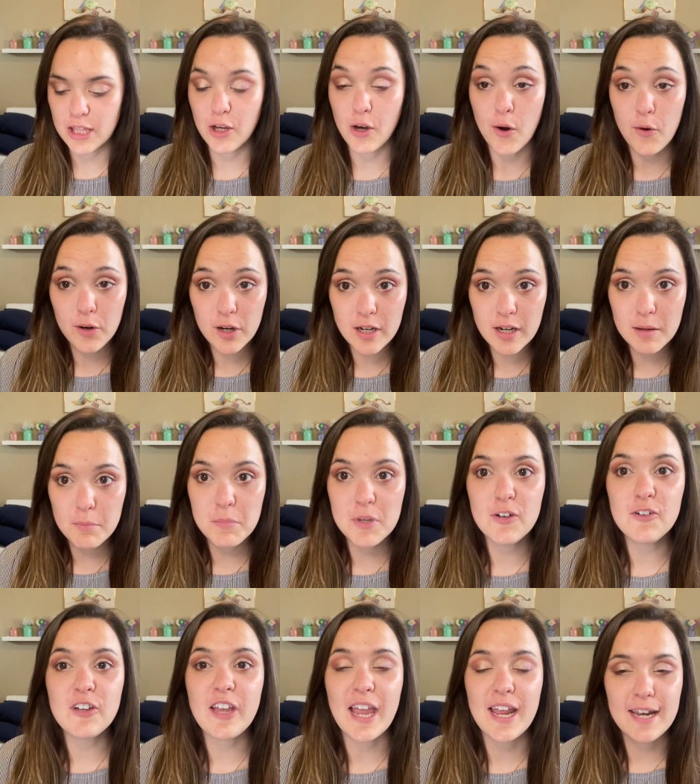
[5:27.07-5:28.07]
coconut
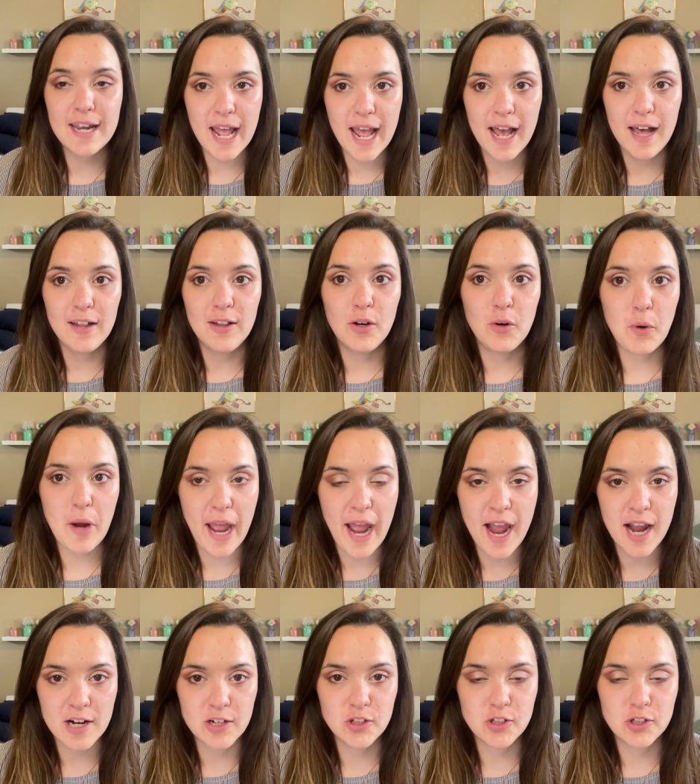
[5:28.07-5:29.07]
milk and aloe
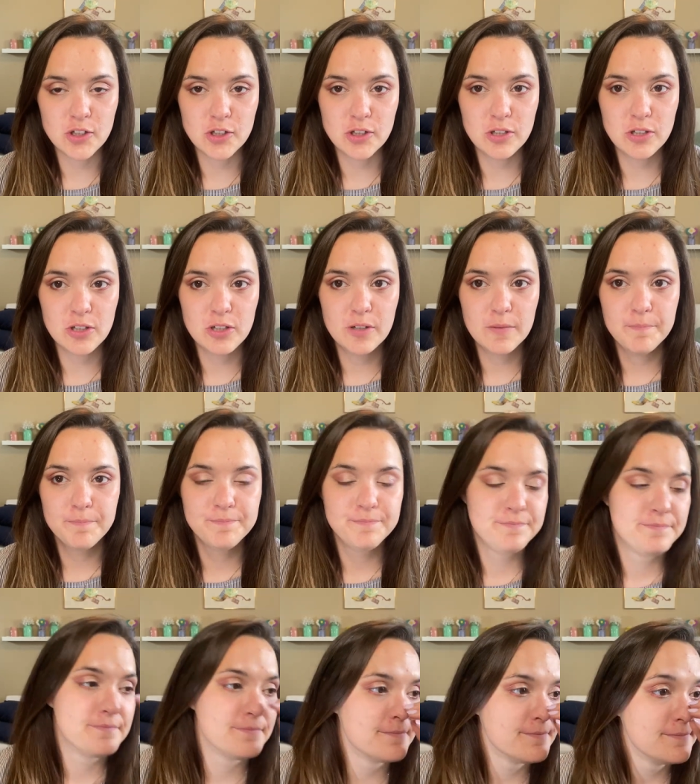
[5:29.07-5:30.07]
extract.
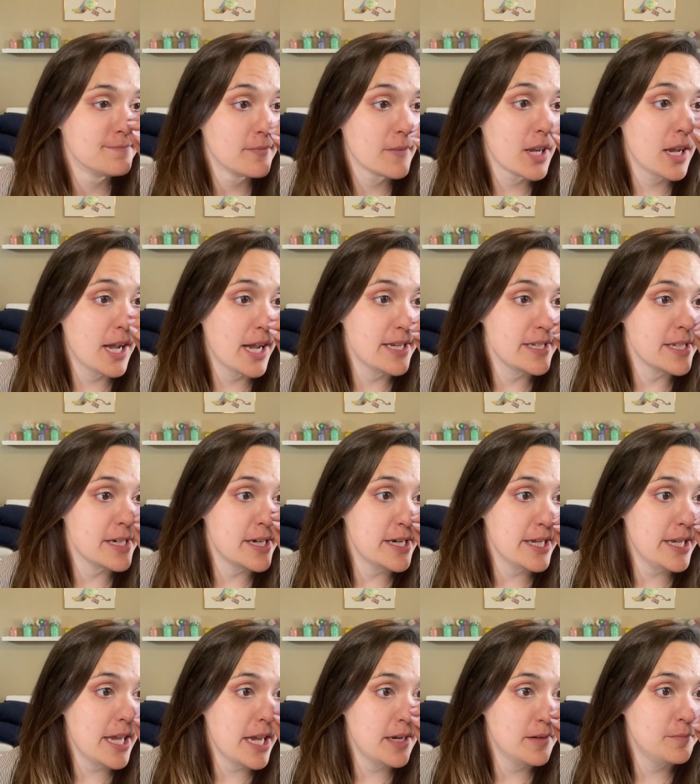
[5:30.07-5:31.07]
I did it
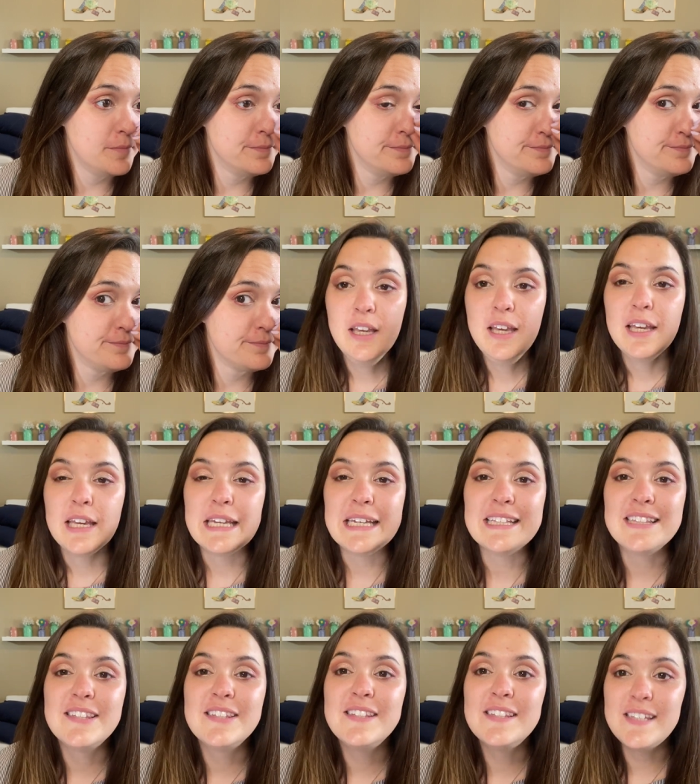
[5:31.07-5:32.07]
again.
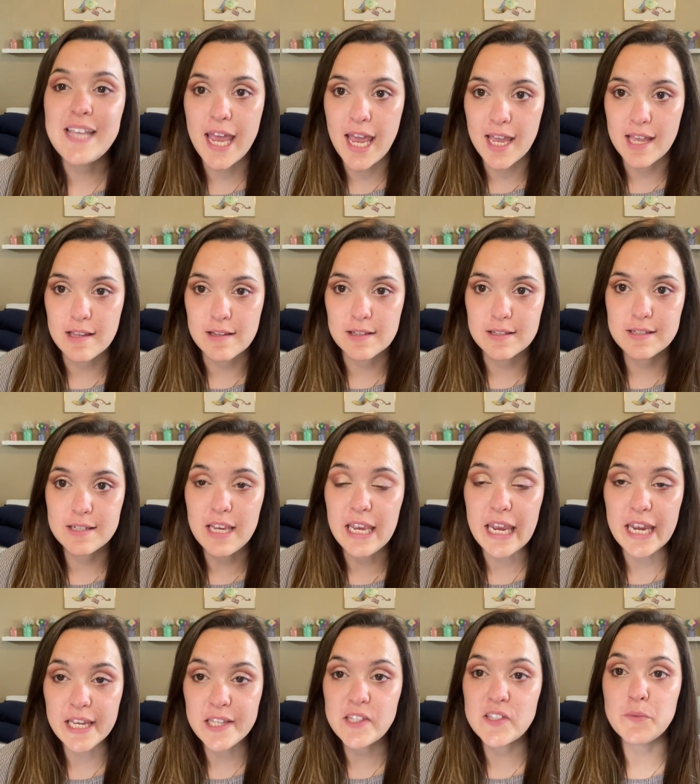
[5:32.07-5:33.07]
It says
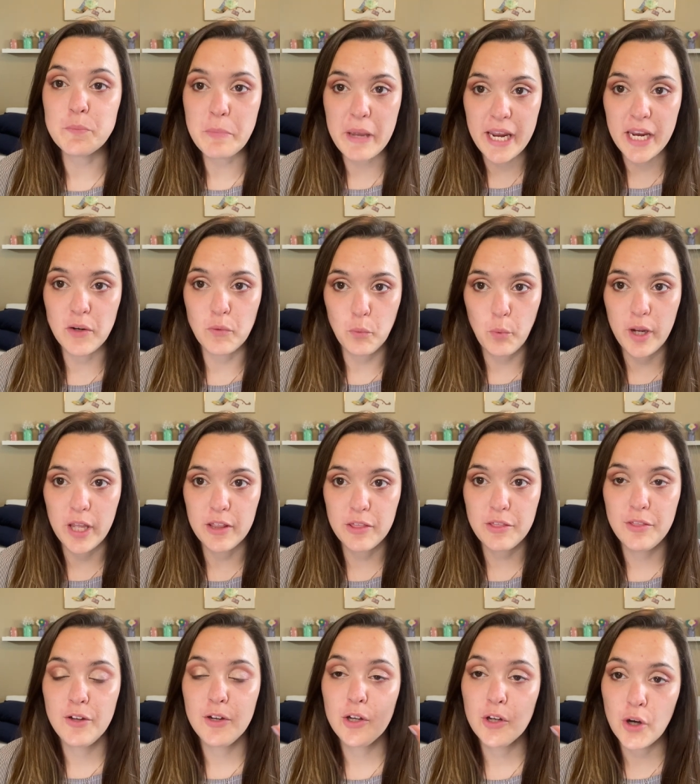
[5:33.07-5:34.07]
it's made
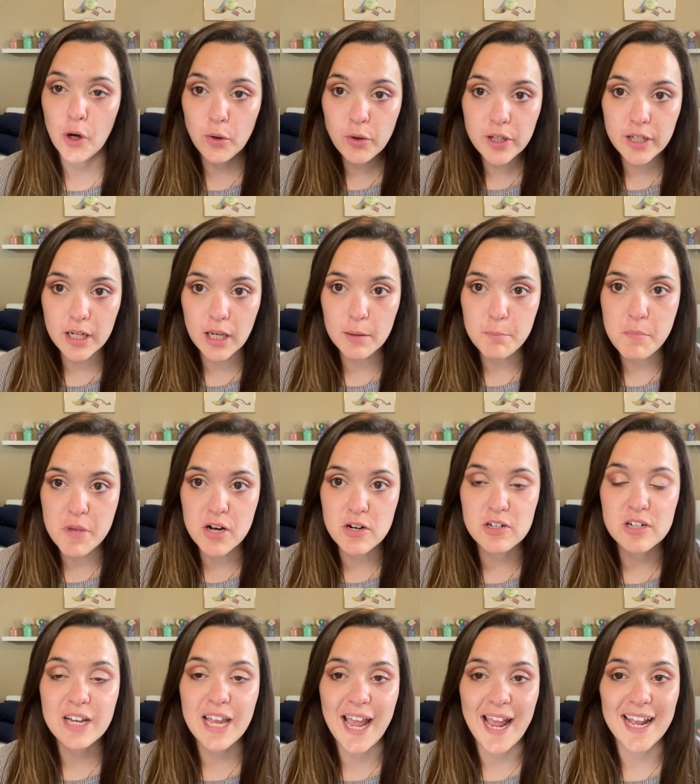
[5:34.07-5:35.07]
with coconut
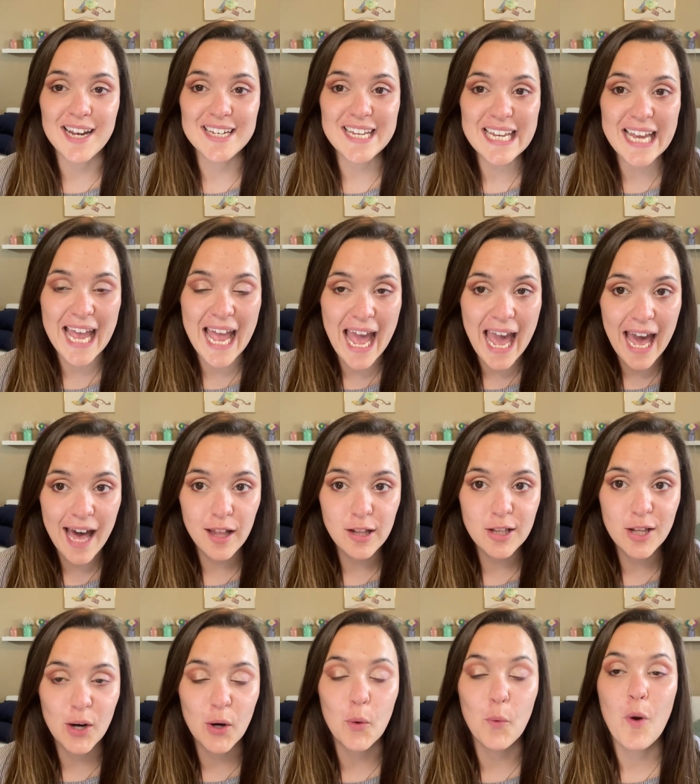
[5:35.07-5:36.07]
milk and
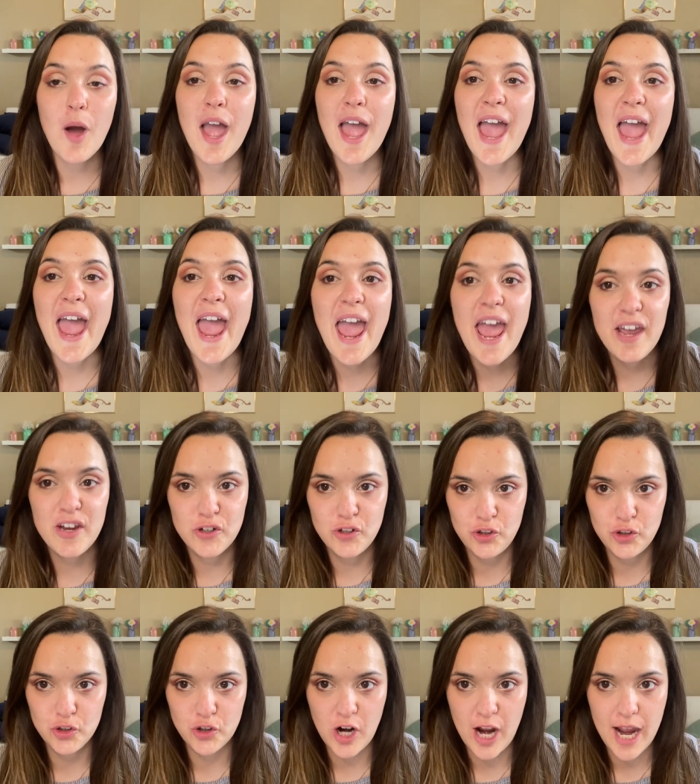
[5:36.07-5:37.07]
aloe
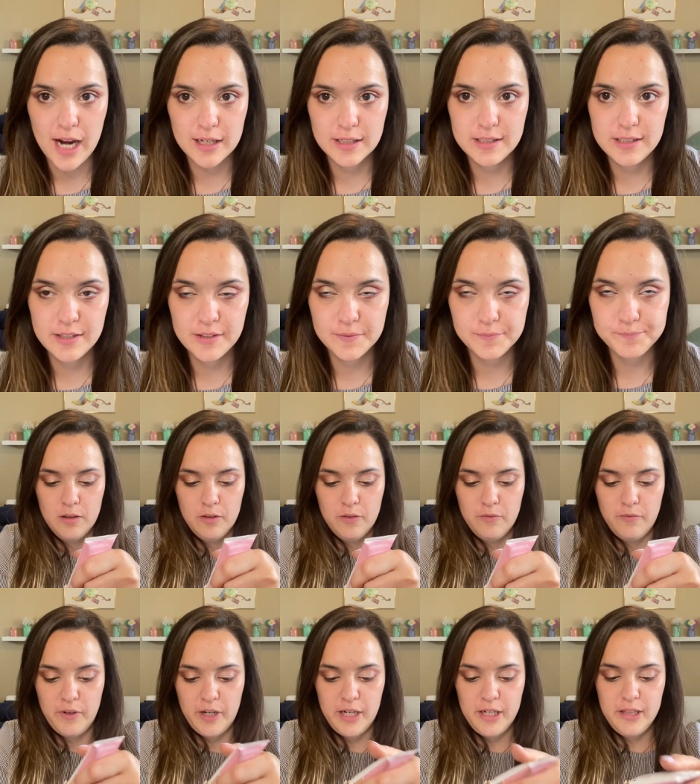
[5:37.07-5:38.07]
extract.
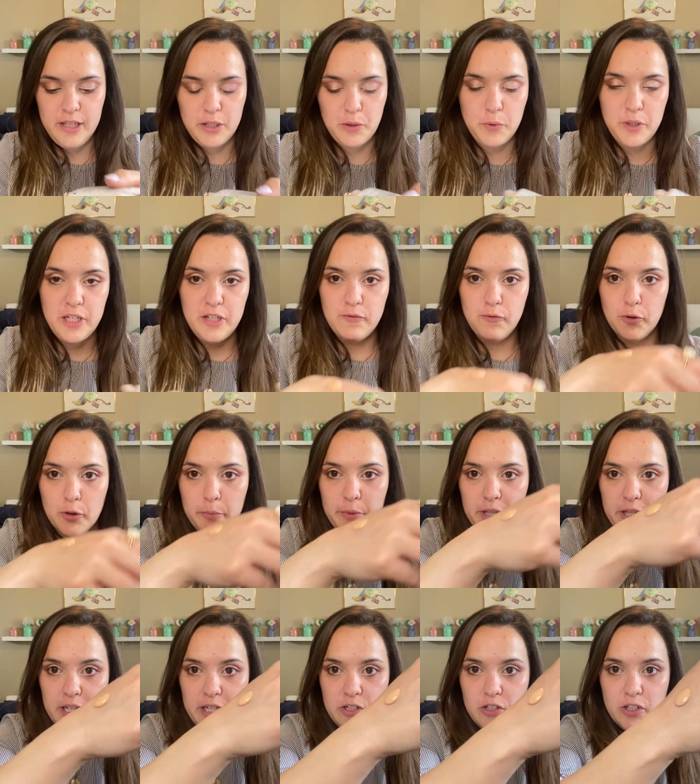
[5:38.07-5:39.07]
Very liquidy
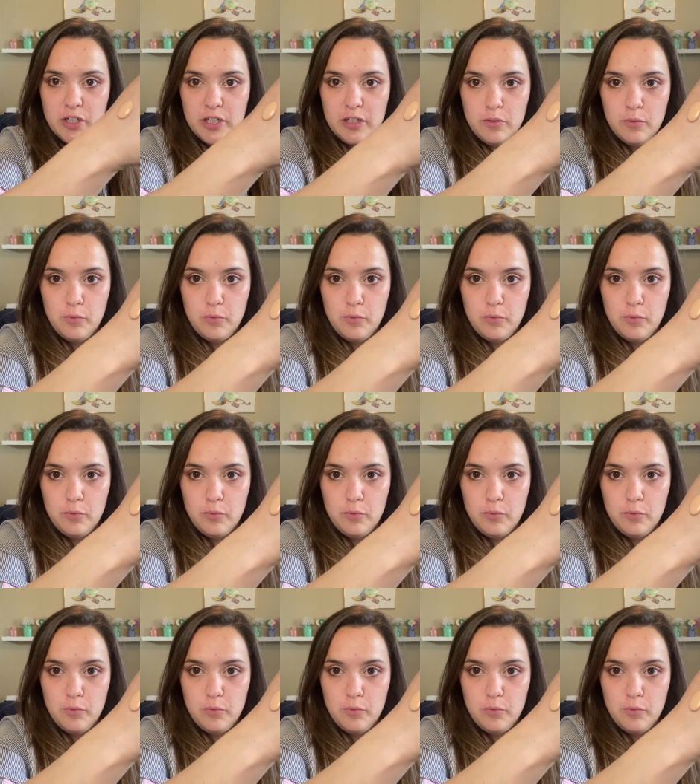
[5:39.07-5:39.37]
formulation.